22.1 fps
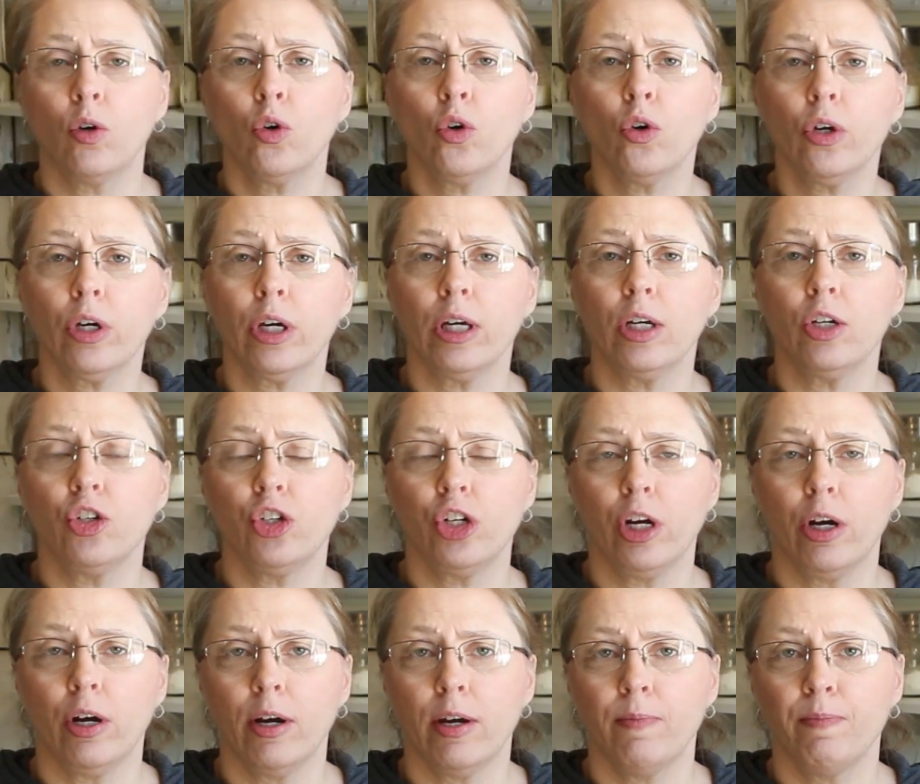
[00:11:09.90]
Cooking
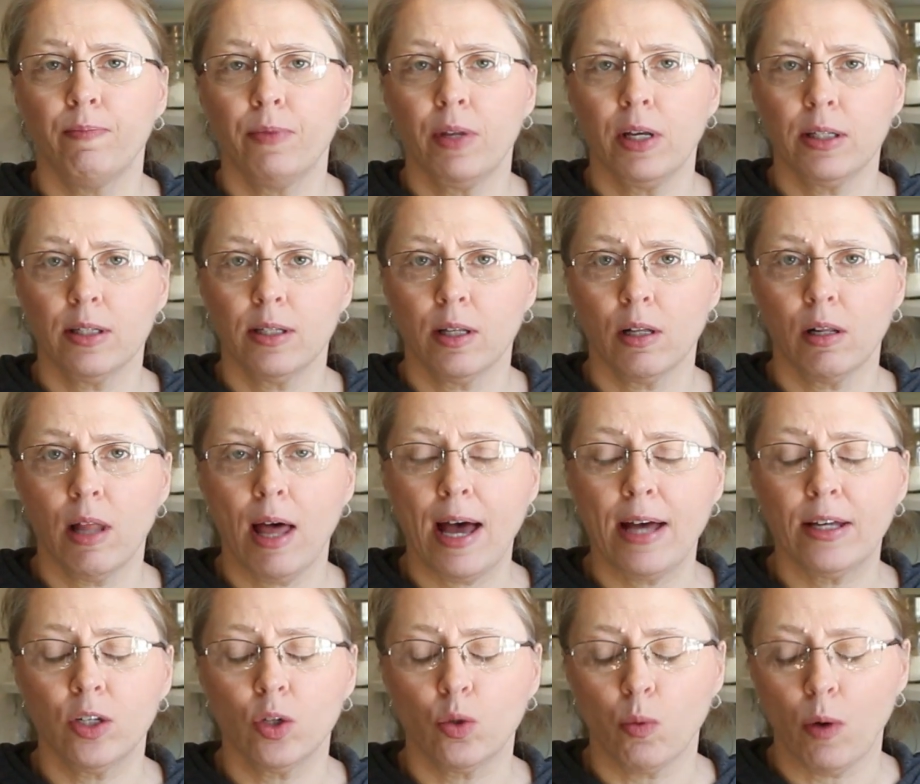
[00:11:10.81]
sherry, that's the
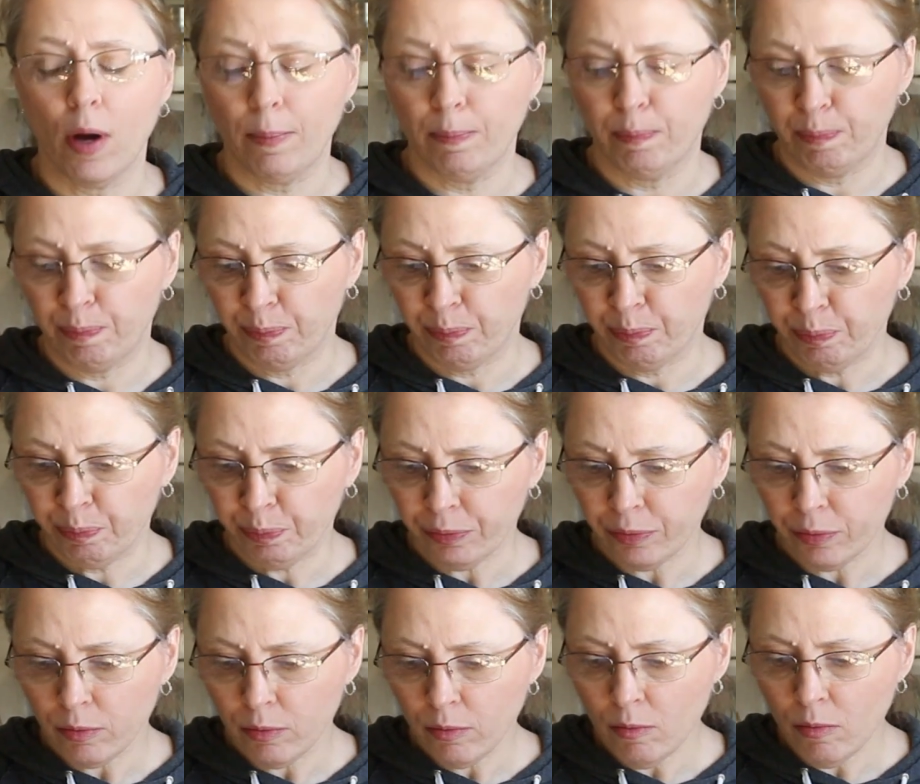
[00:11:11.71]
last one.
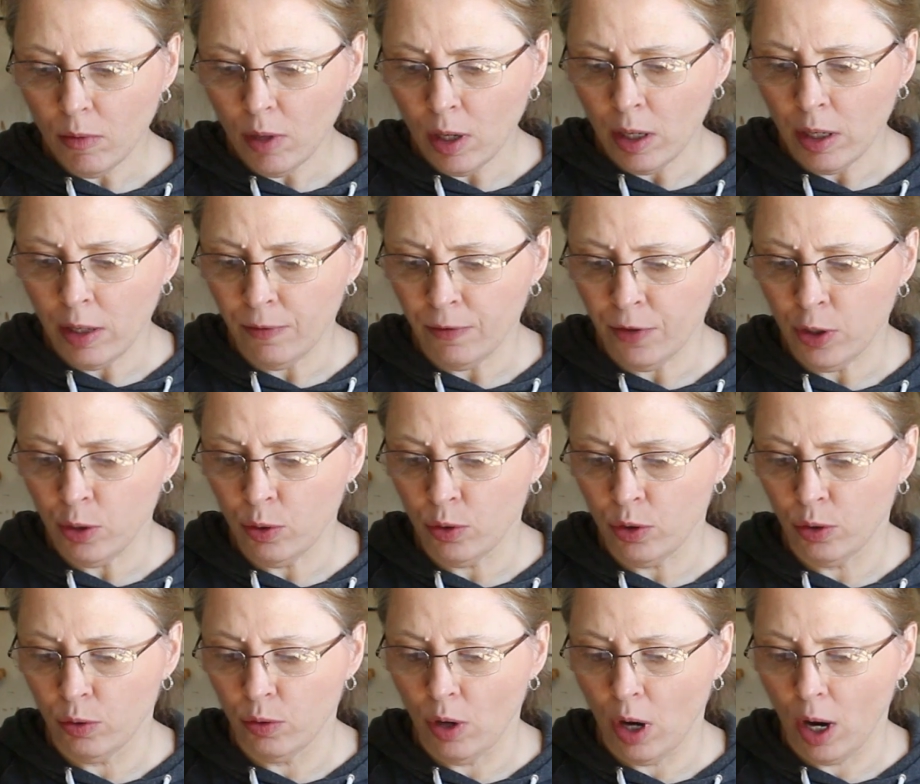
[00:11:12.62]
If you
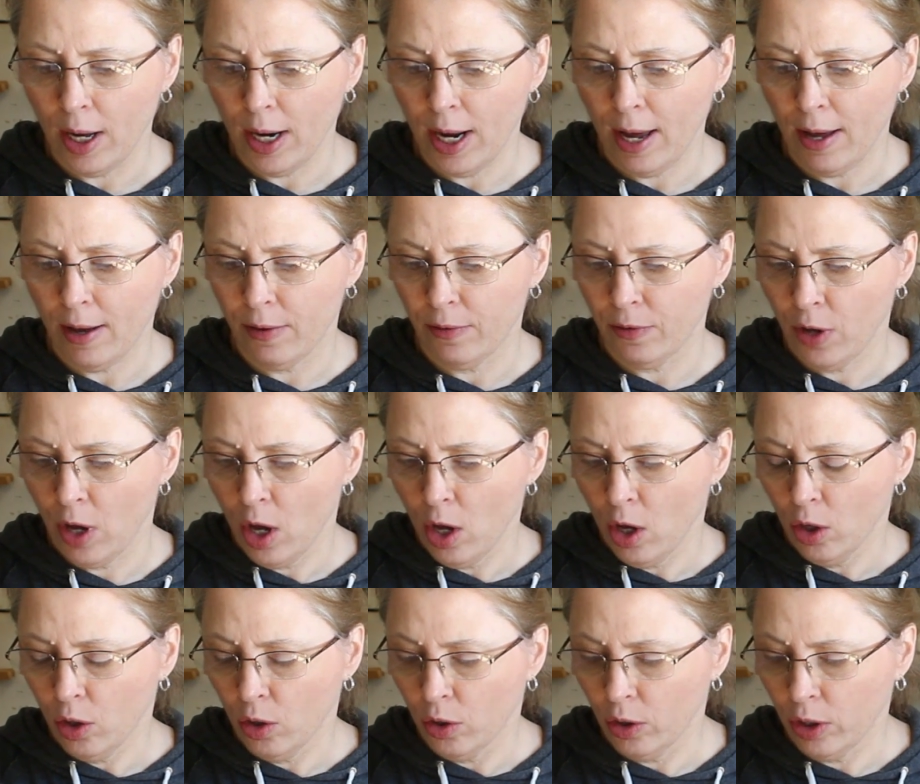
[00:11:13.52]
do not have
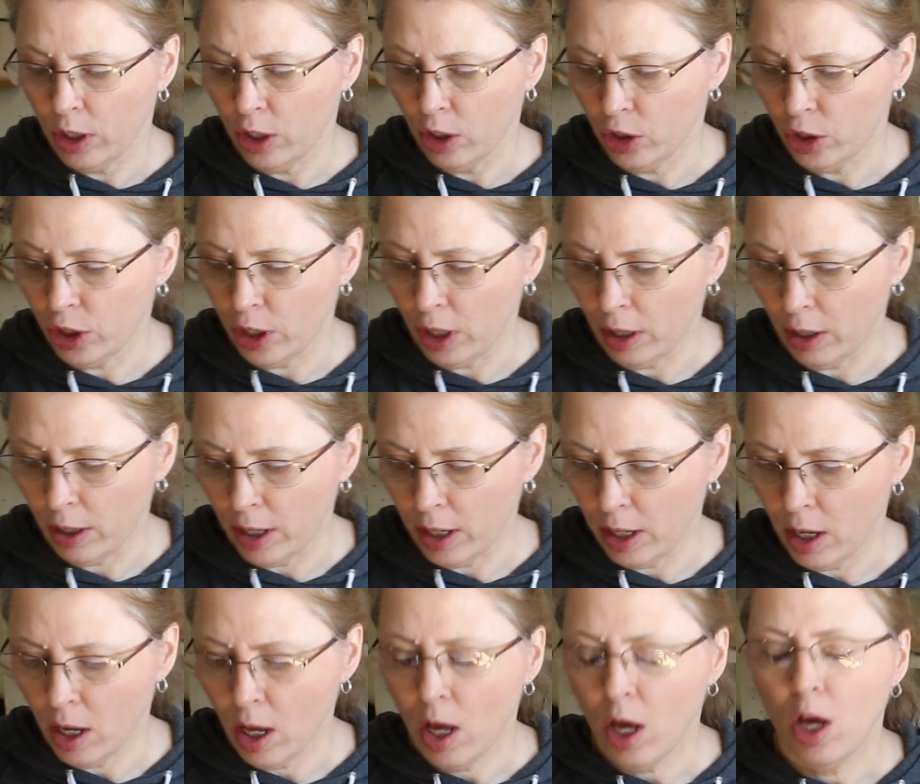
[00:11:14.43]
cooking
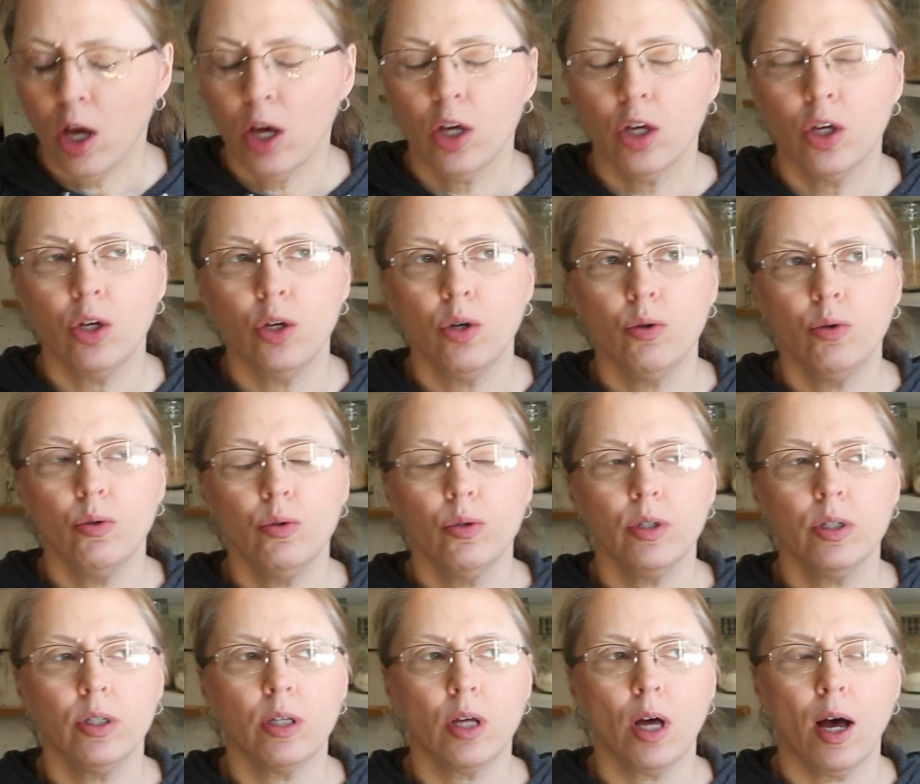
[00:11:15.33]
sherry,
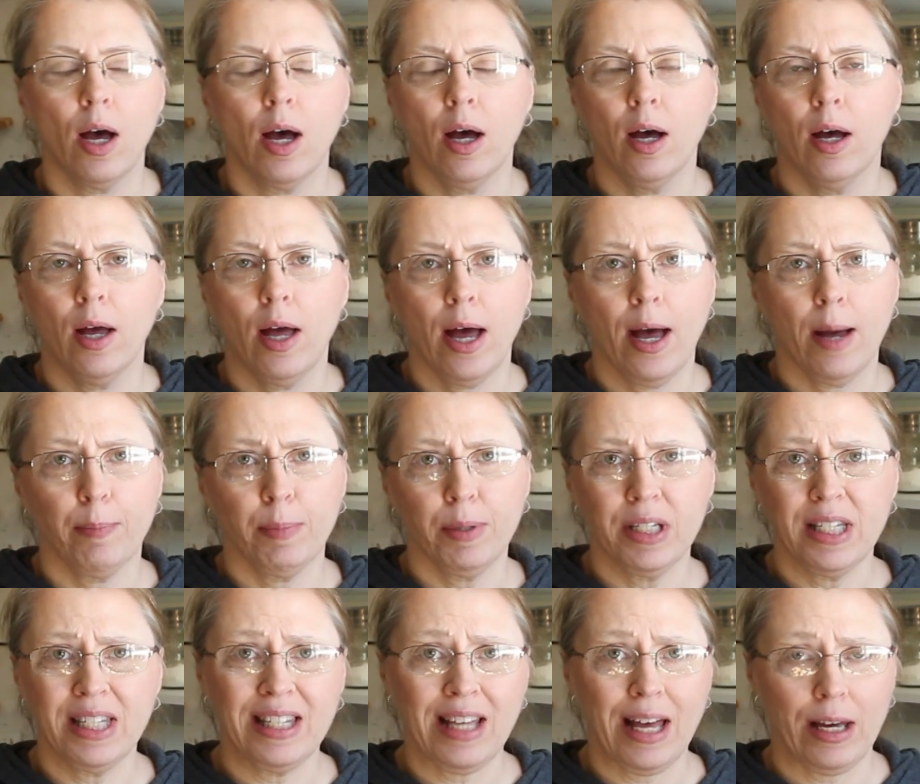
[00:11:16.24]
use
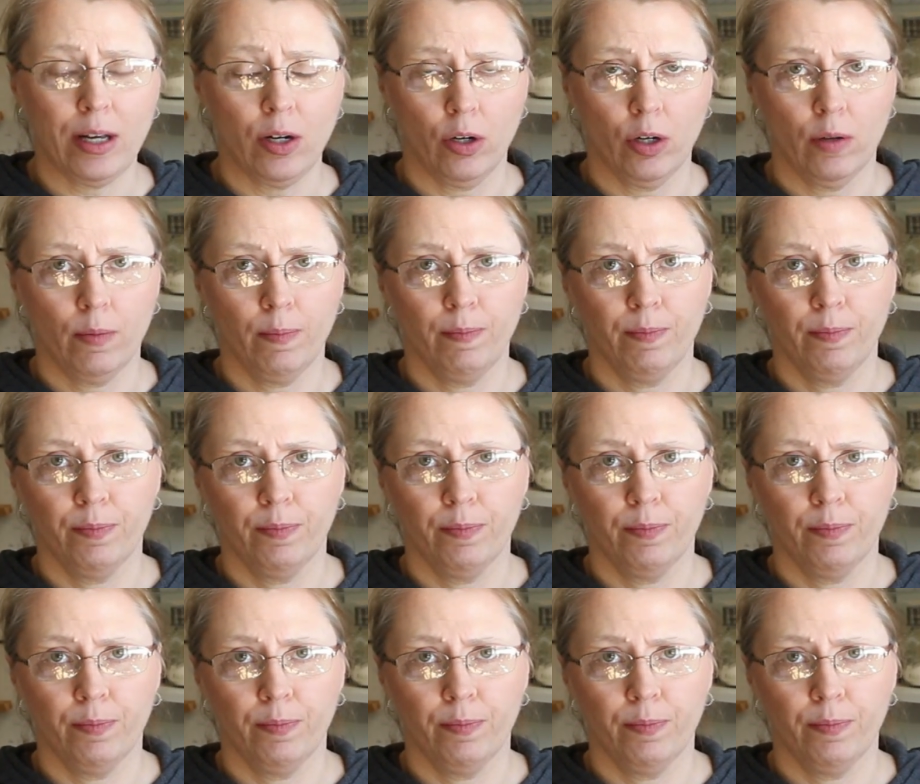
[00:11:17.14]
apple cider.